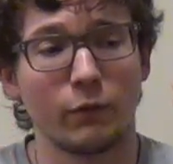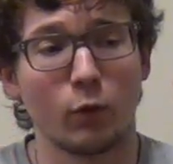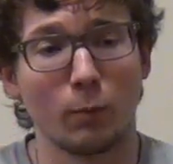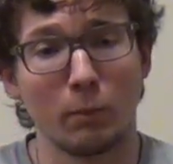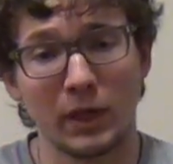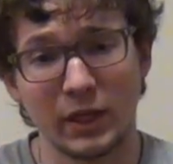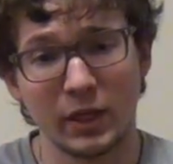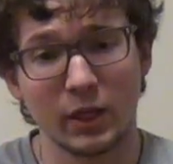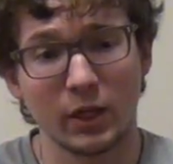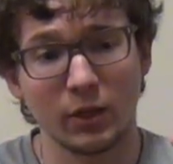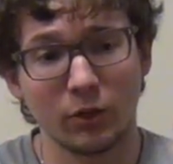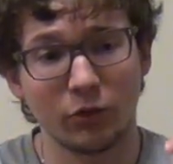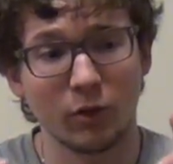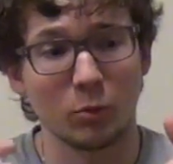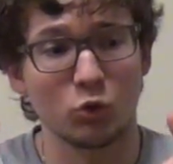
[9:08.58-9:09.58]
for media
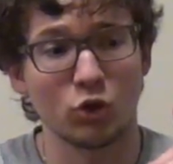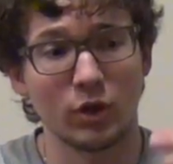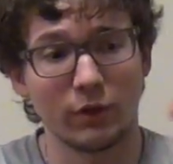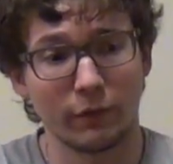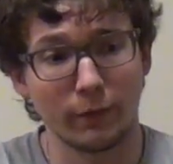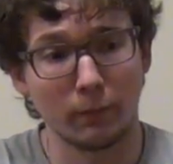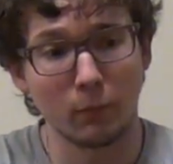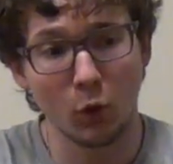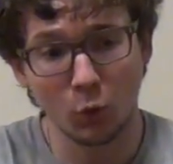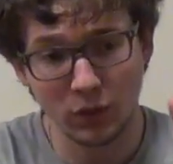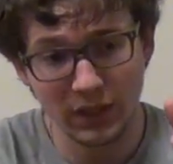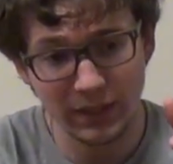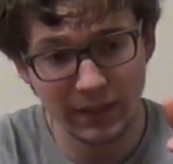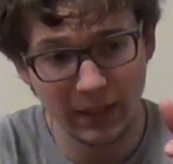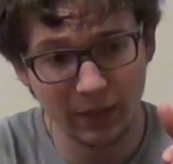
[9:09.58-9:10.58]
consumption and for
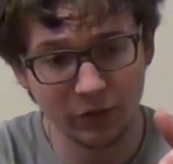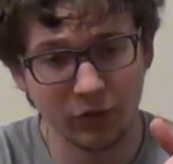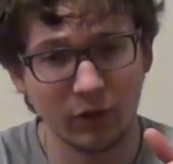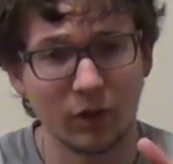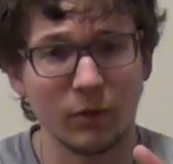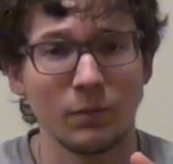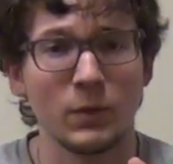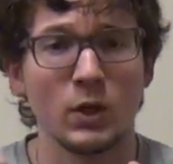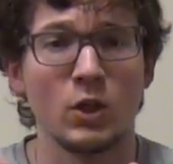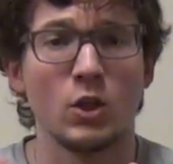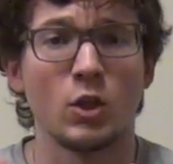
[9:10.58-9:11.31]
multitasking,